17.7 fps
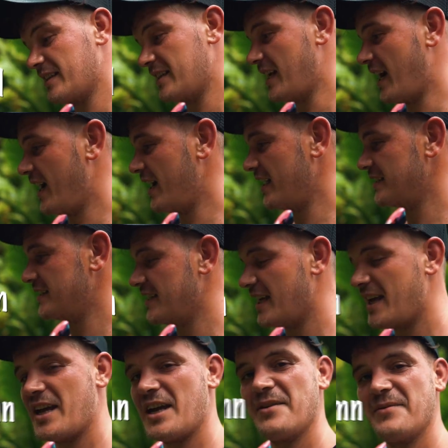God
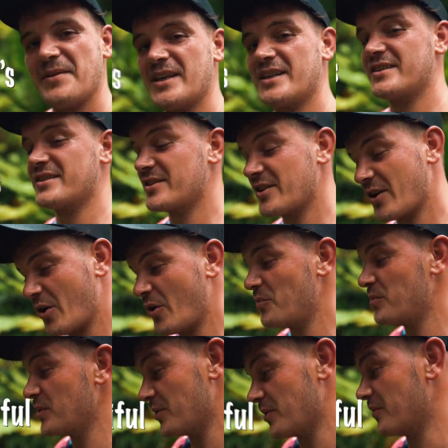damn, it's so
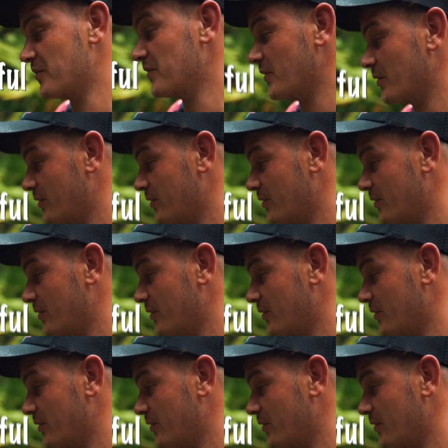beautiful.